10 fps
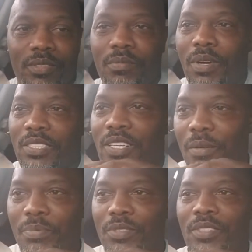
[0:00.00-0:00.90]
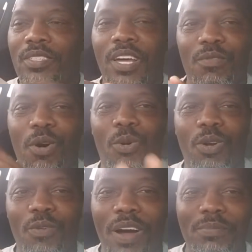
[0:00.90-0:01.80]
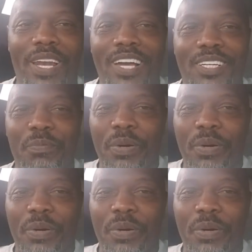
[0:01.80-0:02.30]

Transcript: my slippers, they roll over. I'll be like, good